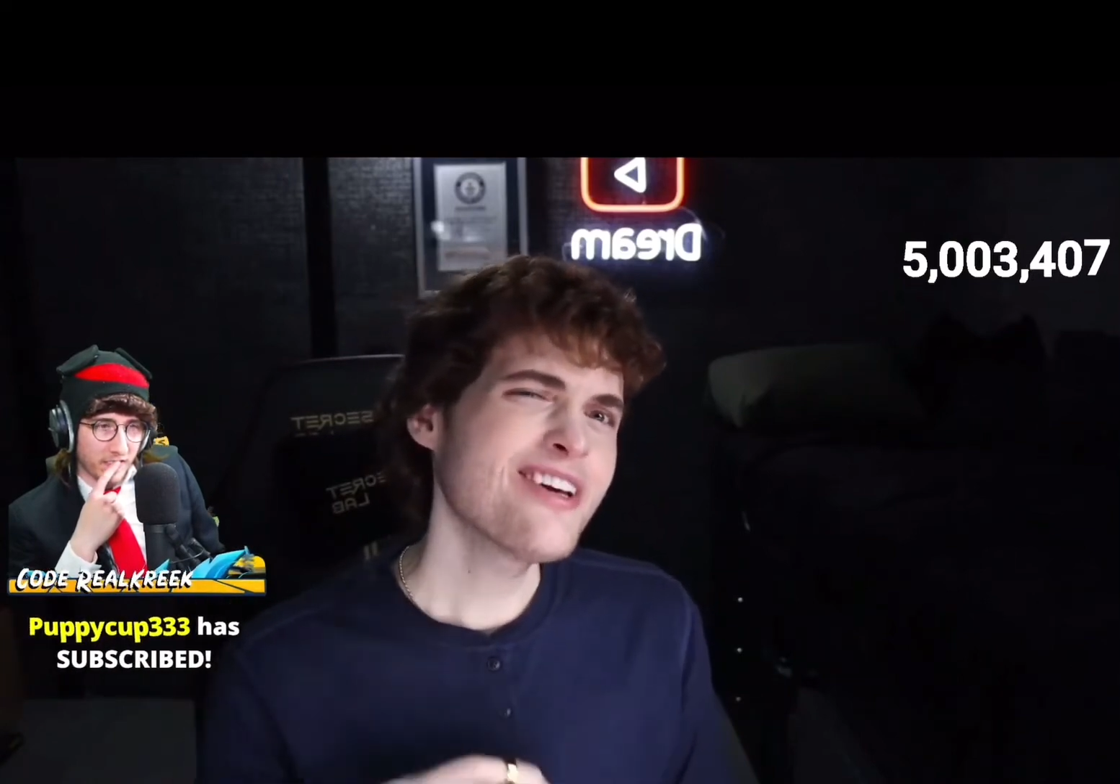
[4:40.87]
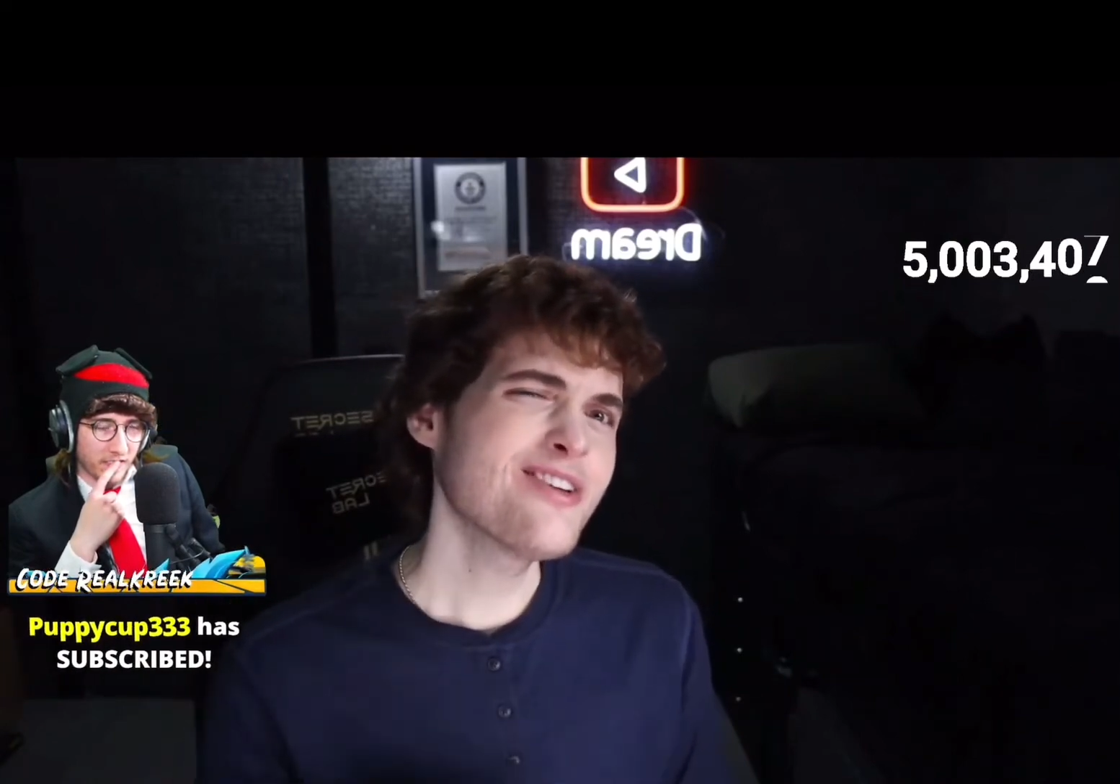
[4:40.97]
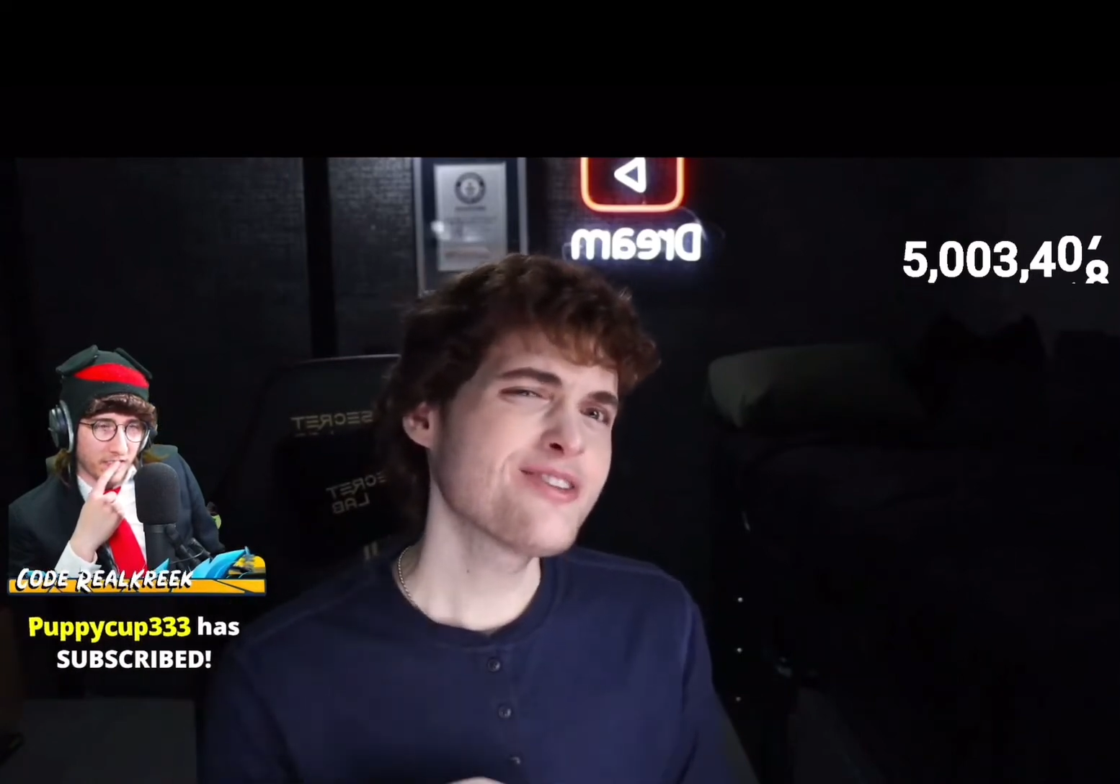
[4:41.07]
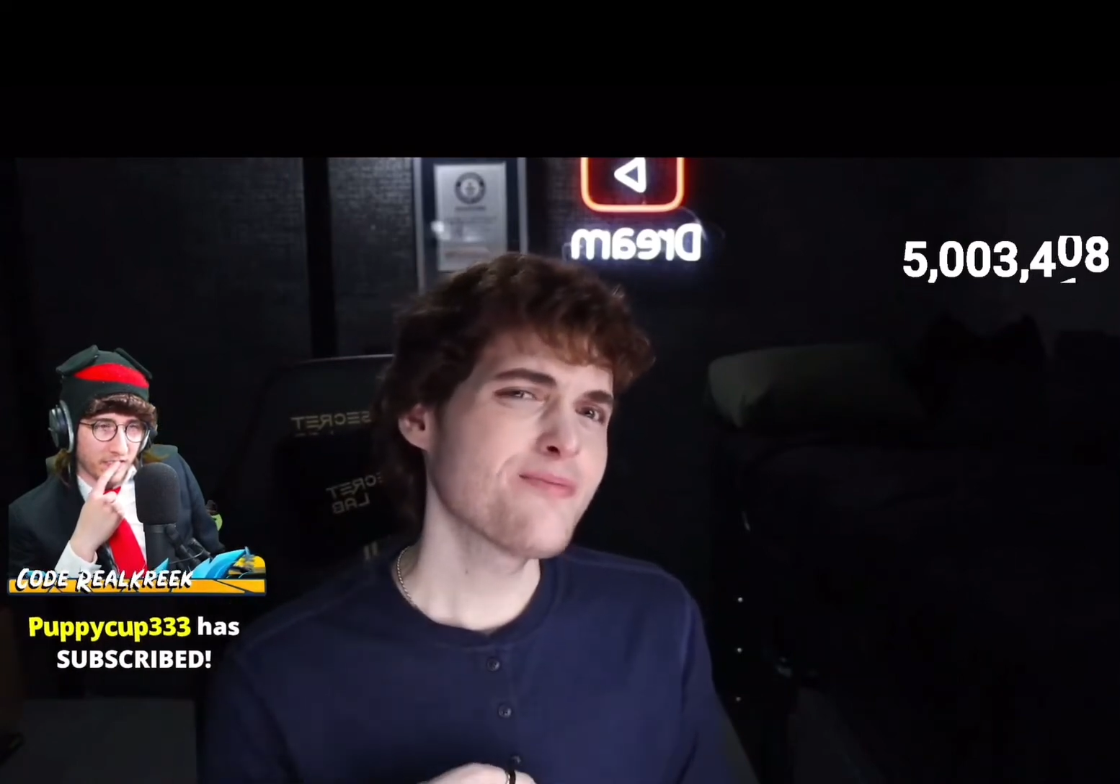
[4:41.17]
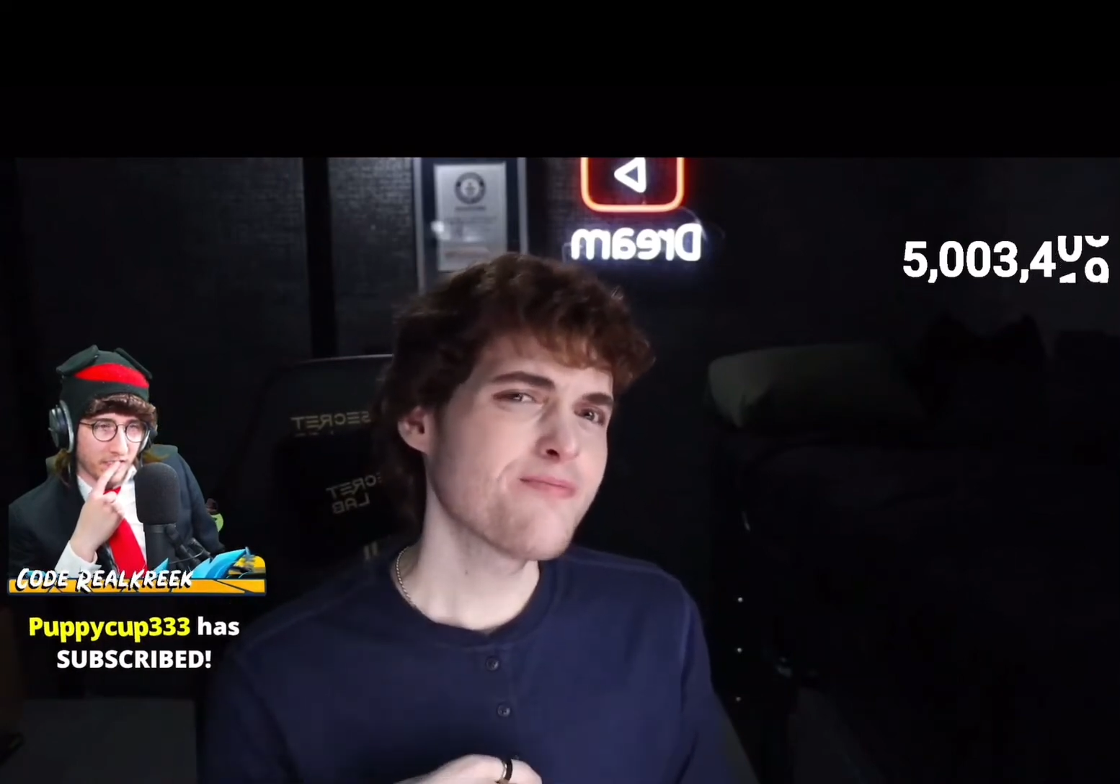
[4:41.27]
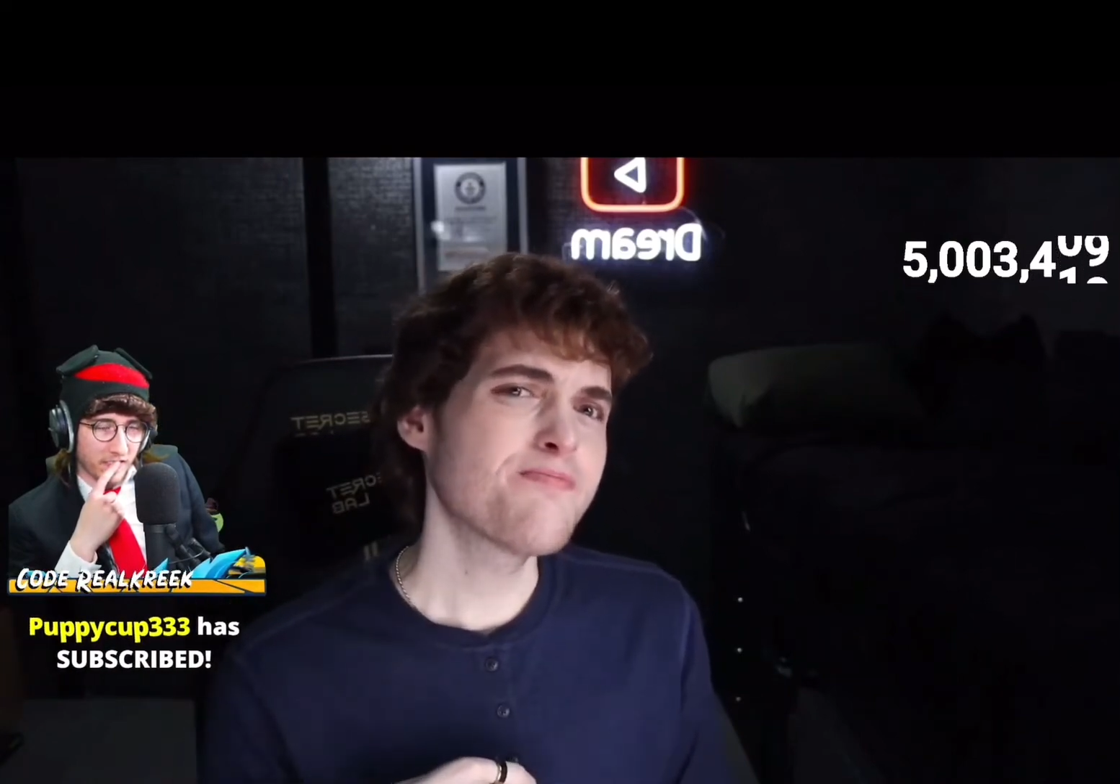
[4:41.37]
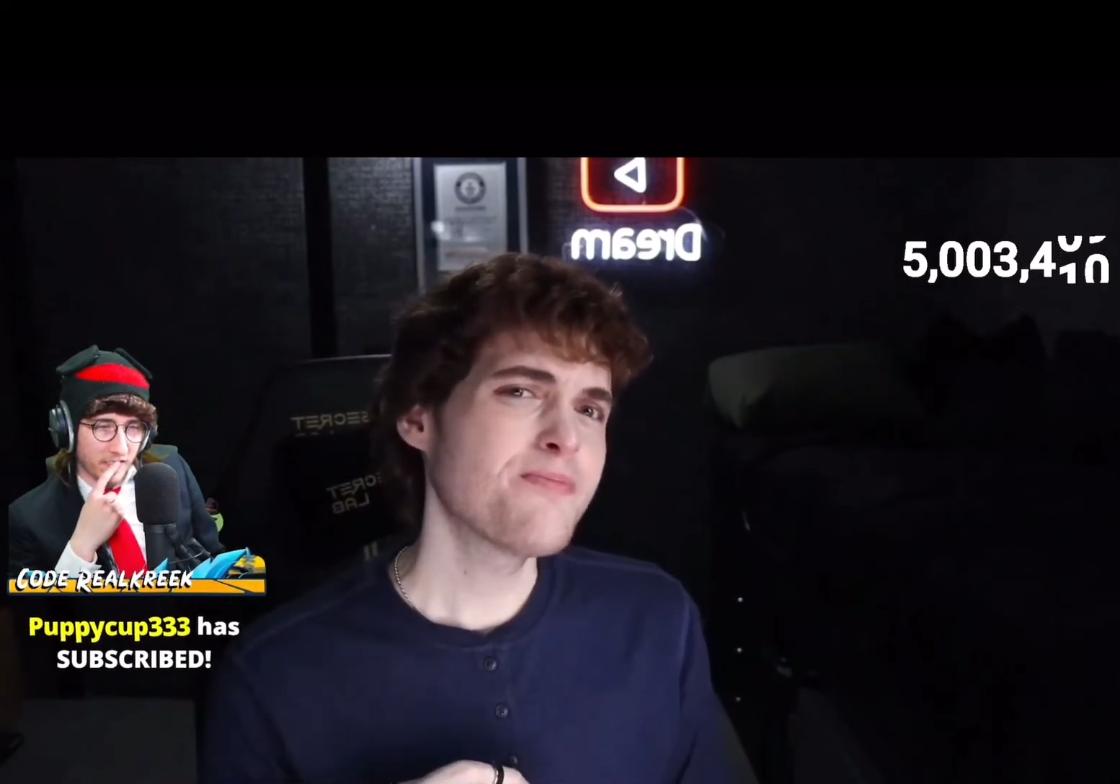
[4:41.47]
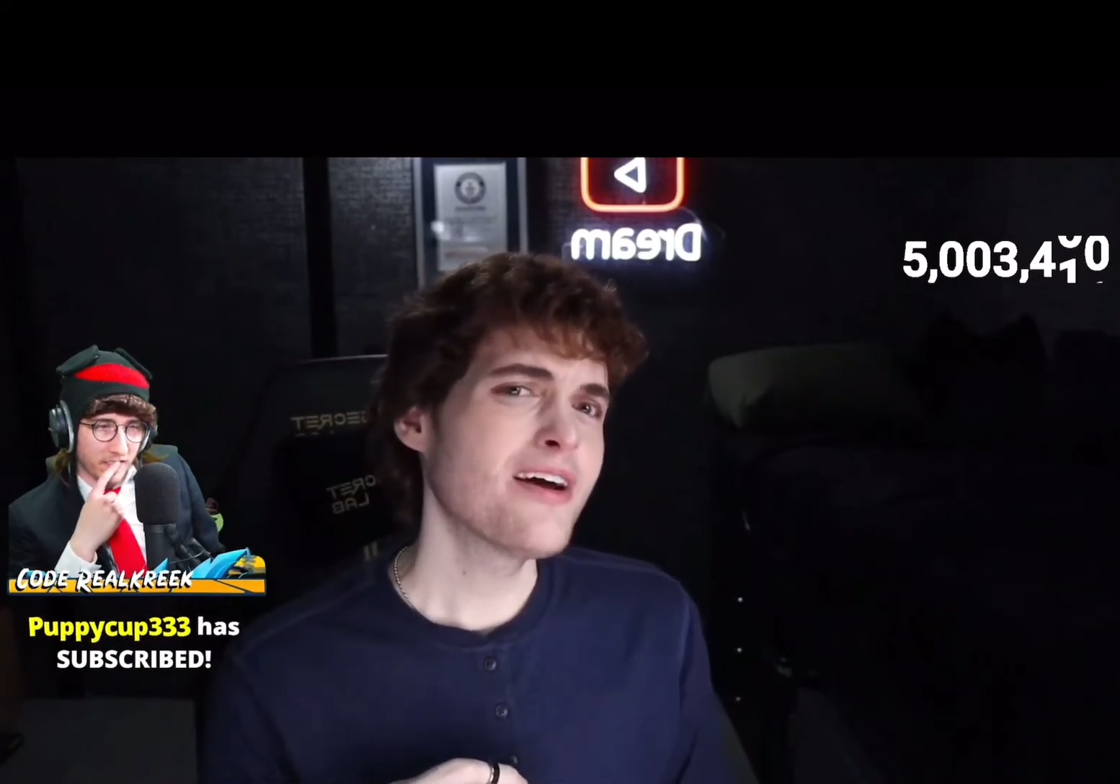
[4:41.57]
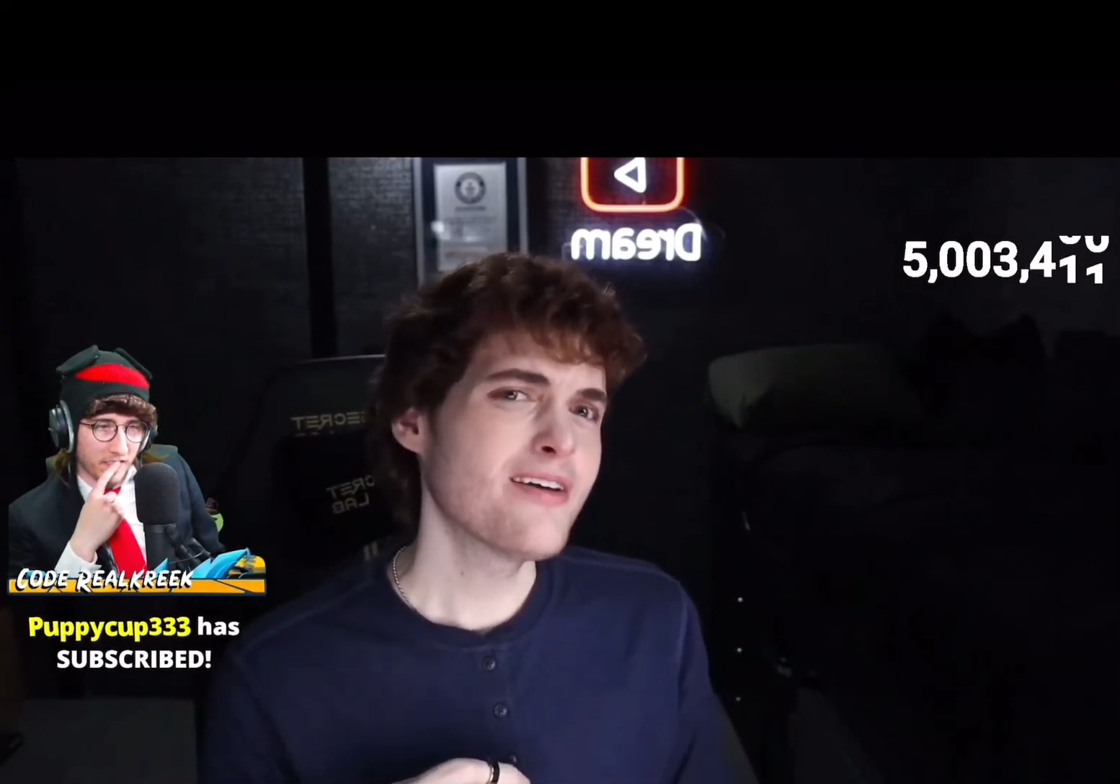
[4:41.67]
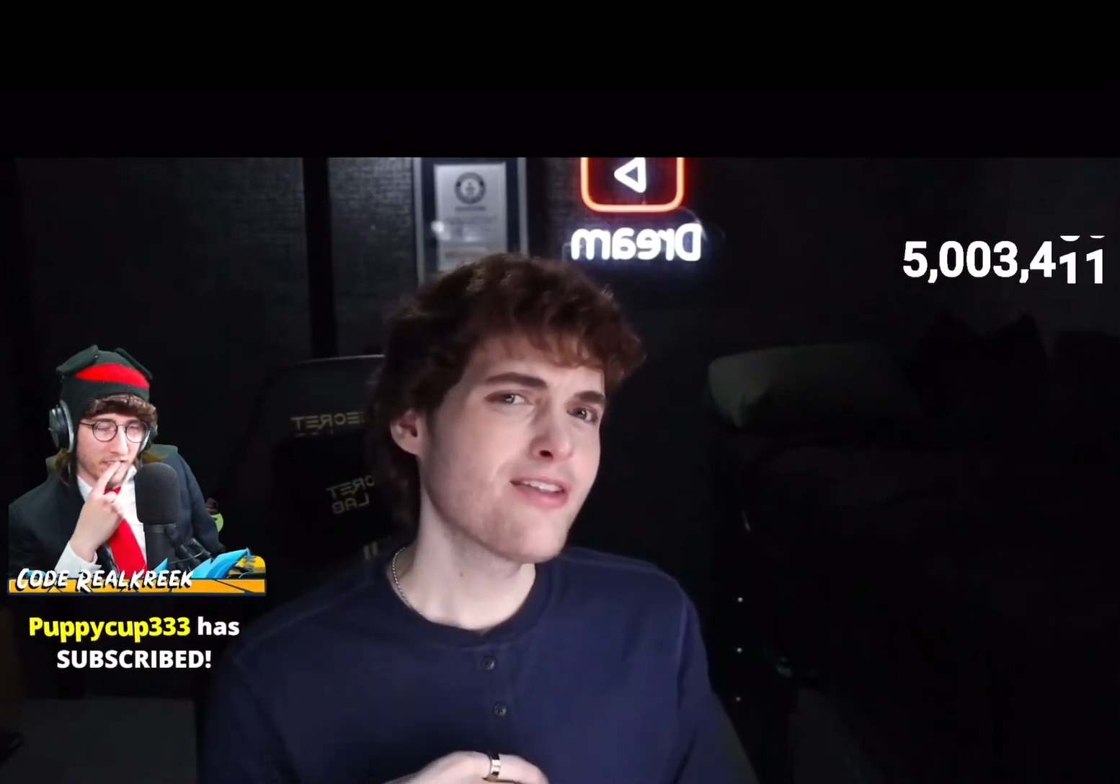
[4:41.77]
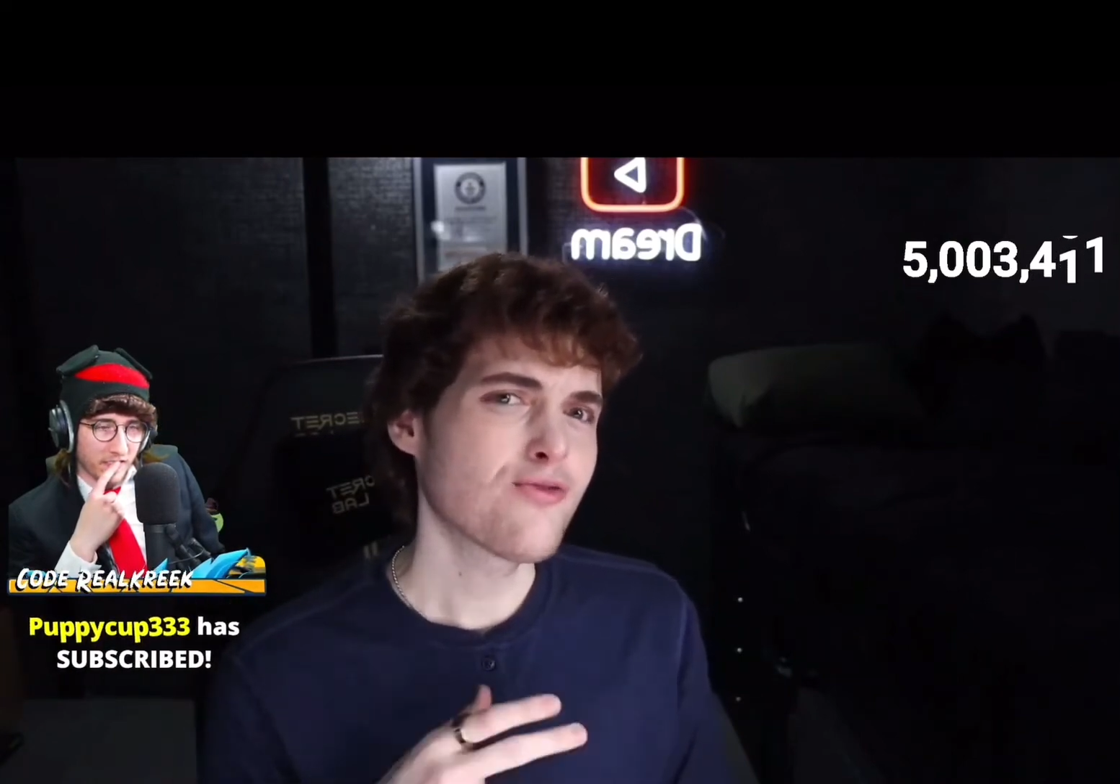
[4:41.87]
there's a a